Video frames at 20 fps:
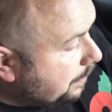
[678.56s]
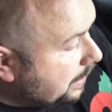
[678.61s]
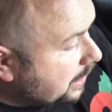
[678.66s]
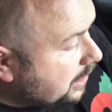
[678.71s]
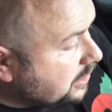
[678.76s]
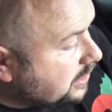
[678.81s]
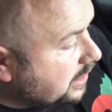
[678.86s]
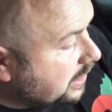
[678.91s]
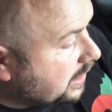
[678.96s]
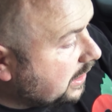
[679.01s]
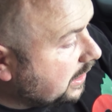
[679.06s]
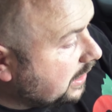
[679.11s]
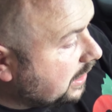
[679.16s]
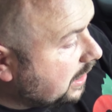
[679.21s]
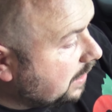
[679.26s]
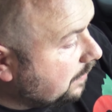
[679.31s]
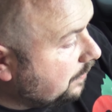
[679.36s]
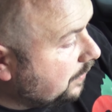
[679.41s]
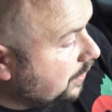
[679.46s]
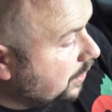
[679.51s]
because it can
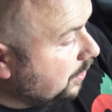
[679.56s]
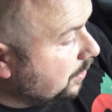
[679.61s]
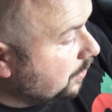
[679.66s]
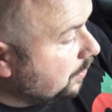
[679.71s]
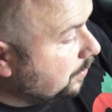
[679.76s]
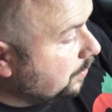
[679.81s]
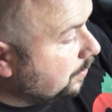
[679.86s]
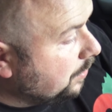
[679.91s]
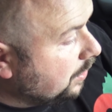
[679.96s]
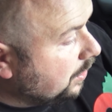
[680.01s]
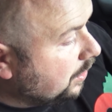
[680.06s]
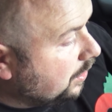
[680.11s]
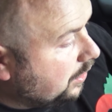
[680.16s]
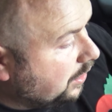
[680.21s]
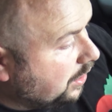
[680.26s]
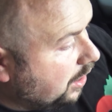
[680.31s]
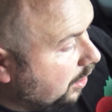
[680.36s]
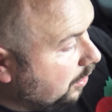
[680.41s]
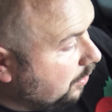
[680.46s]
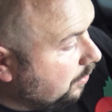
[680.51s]
give you,
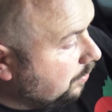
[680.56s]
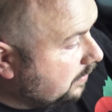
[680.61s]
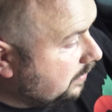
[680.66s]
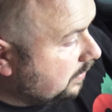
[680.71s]
you know,